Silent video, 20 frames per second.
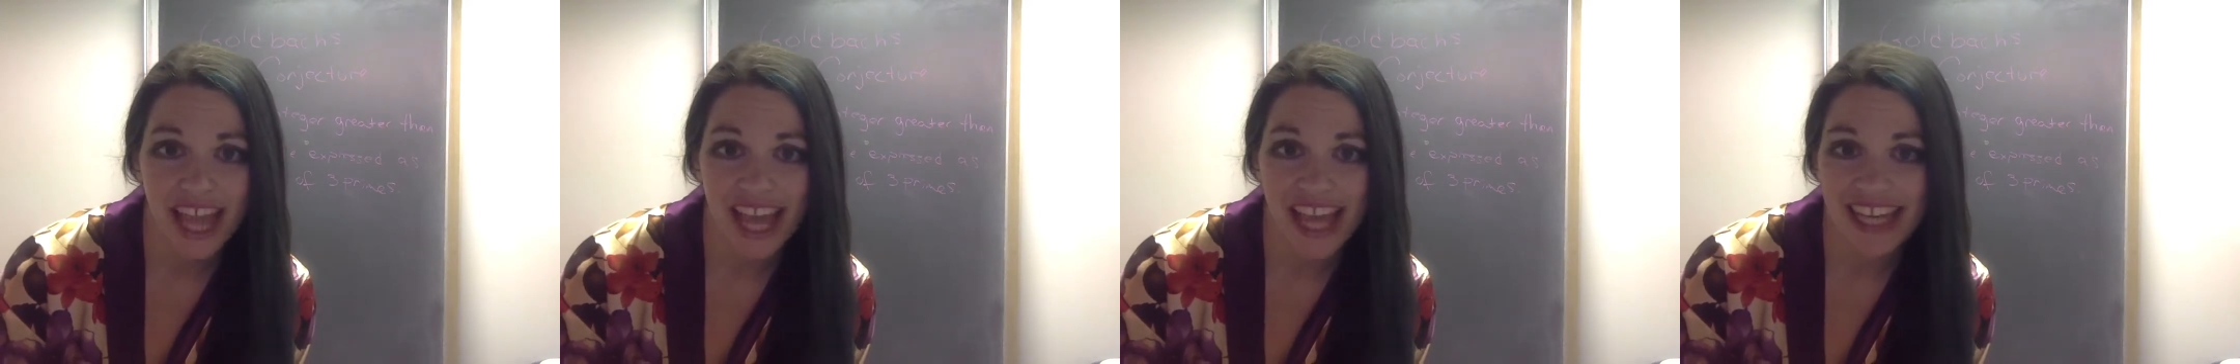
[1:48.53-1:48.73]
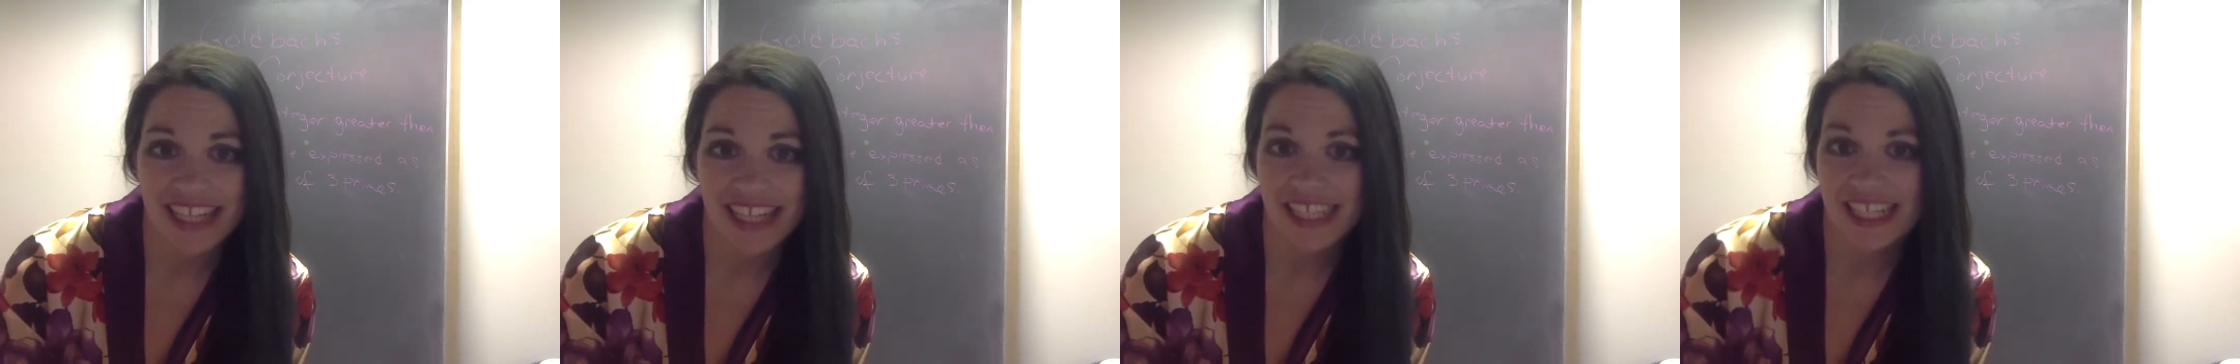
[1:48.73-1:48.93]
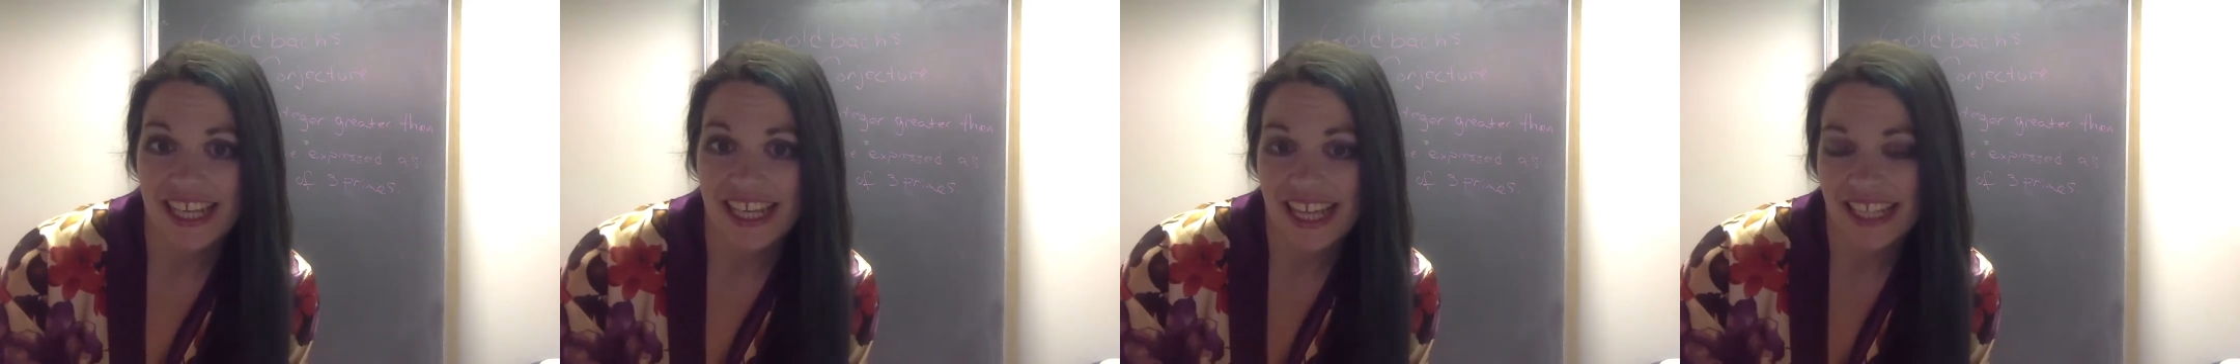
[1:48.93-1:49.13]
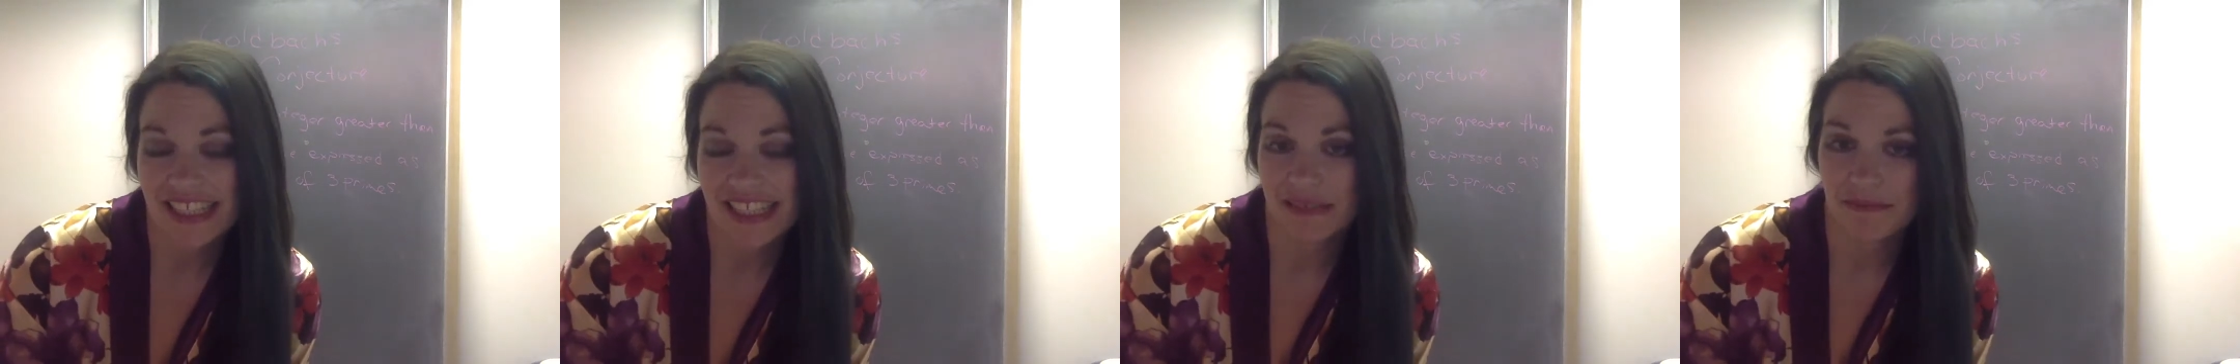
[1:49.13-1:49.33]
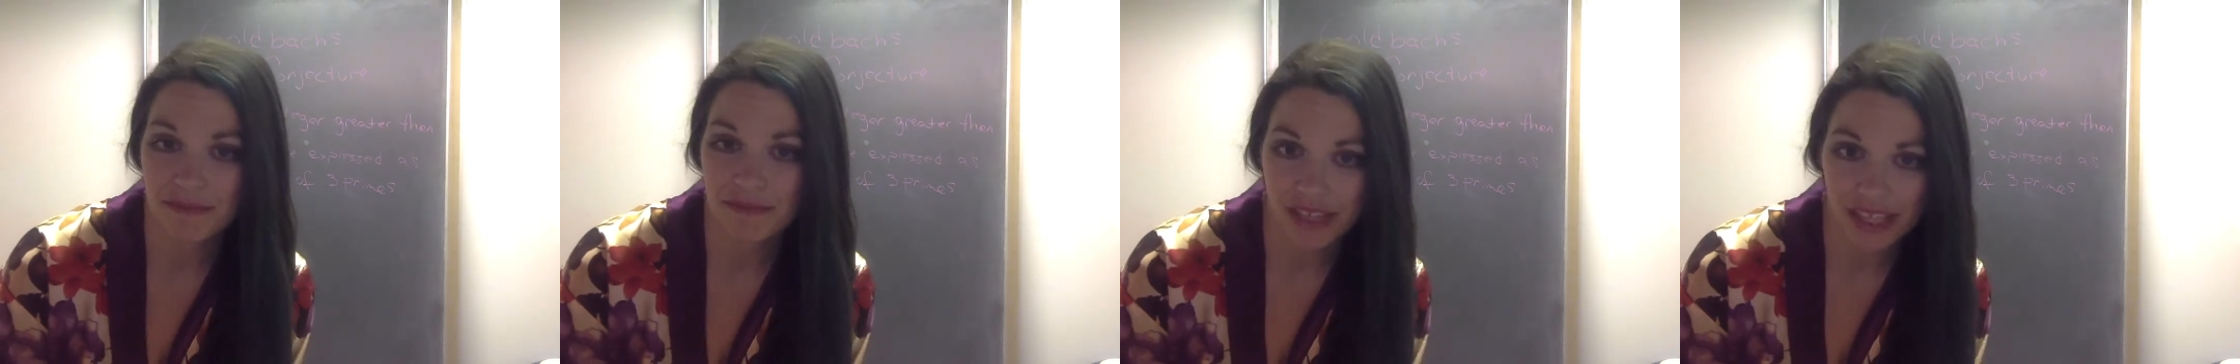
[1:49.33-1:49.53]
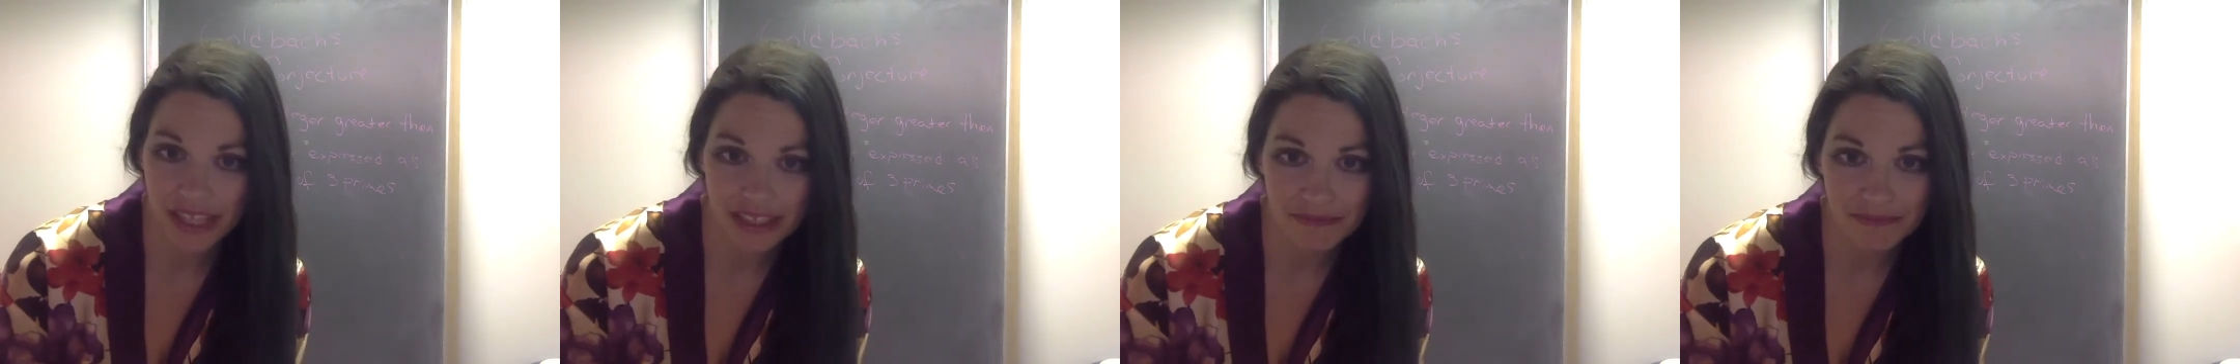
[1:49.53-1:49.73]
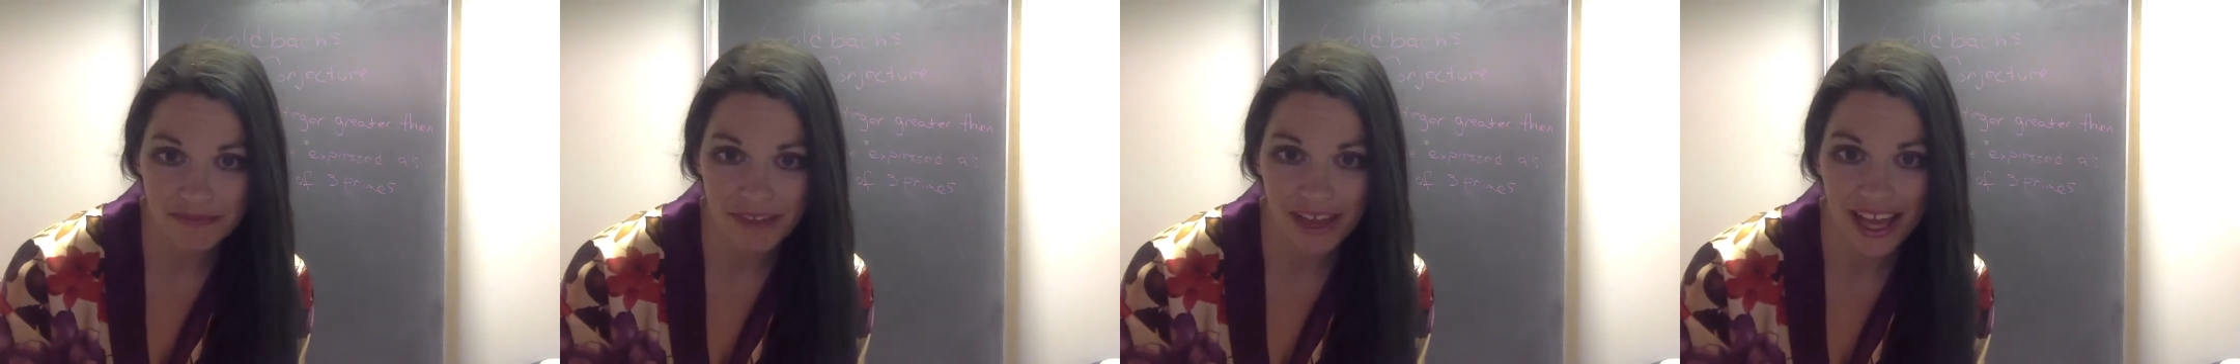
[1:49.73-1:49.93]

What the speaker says: and get something.